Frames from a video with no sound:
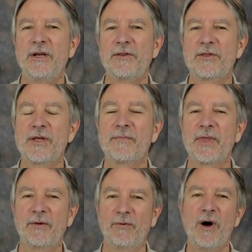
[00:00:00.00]
did
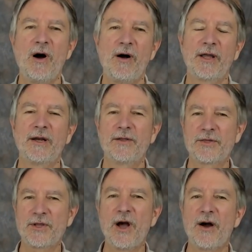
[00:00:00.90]
something wrong in the
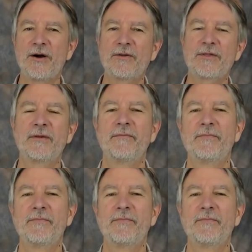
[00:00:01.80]
stars.